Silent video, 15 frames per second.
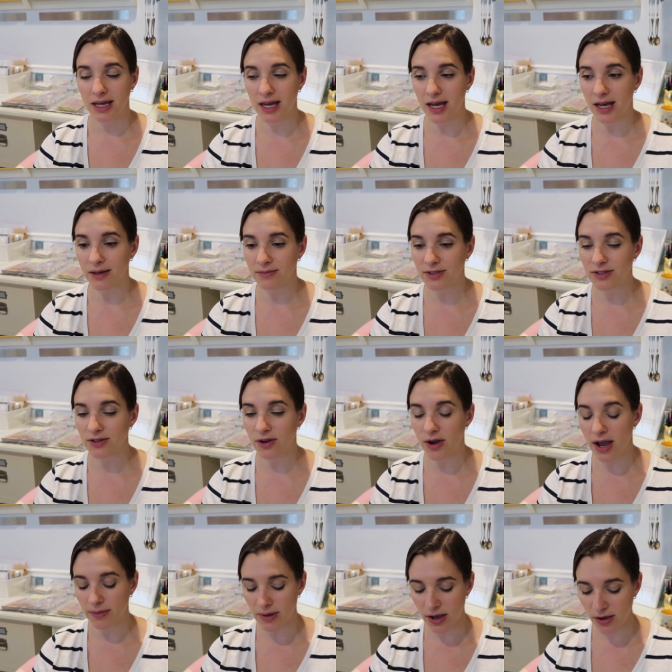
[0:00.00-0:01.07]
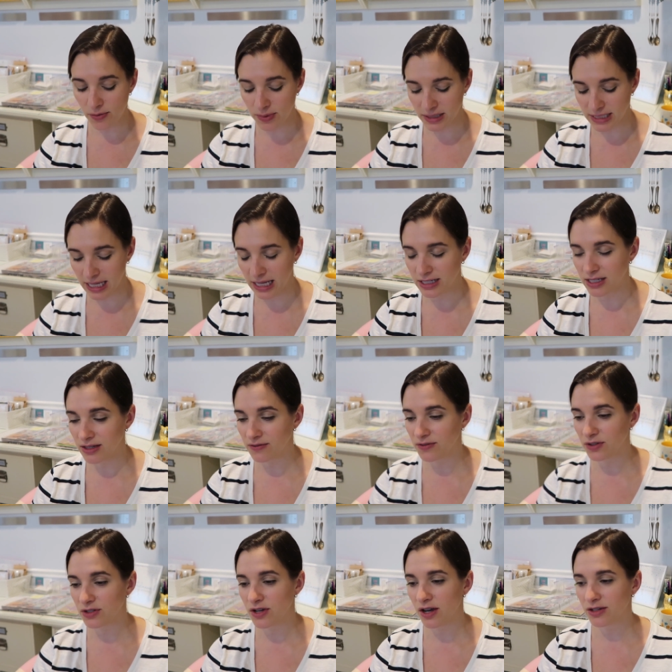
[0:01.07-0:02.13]
Um, so I'm hoping to get to the
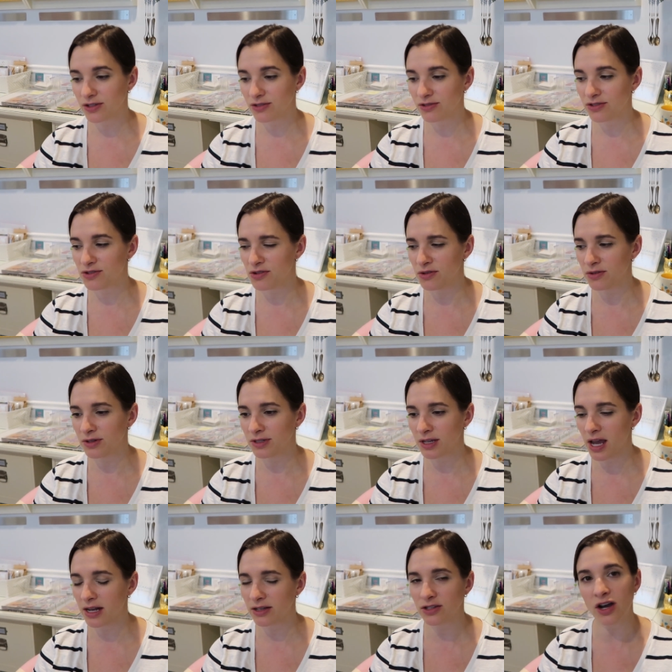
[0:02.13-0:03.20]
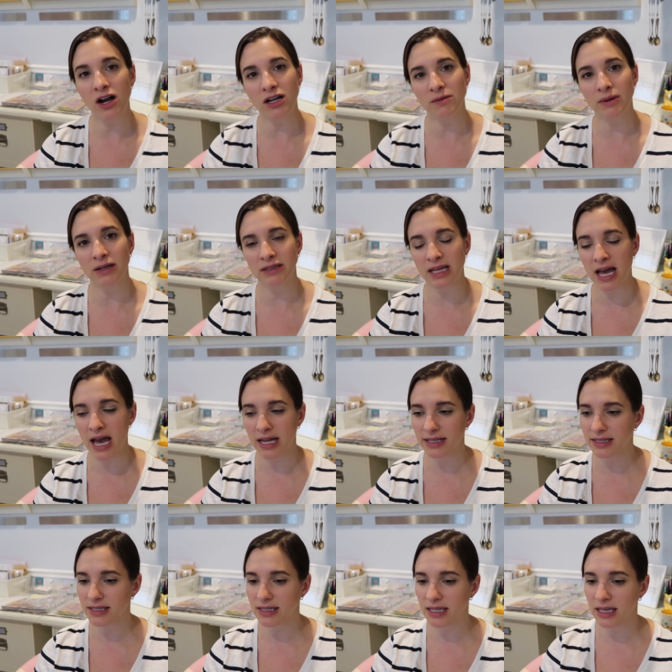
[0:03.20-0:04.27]
foot doctor soon to kind of talk about that
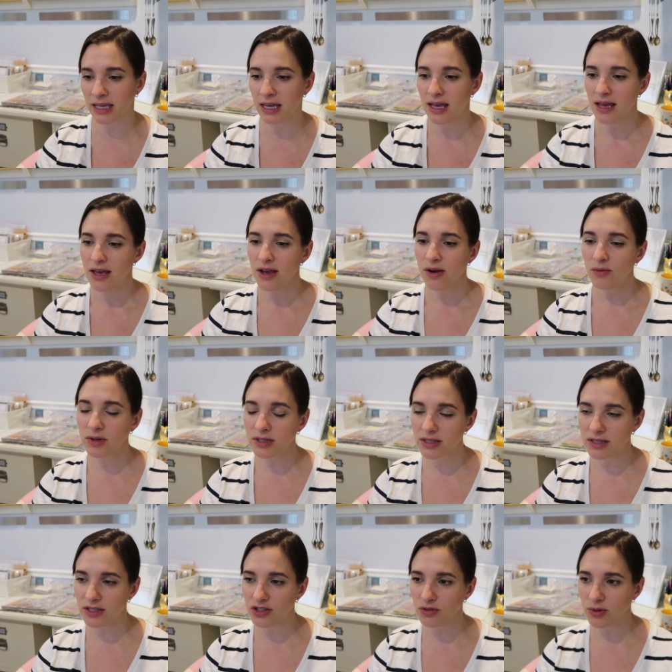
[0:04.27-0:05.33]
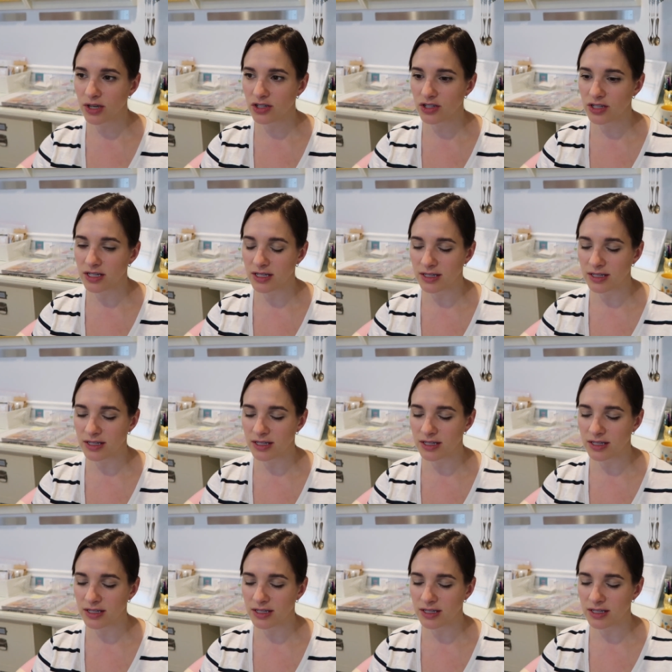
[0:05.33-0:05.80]
and see what the situation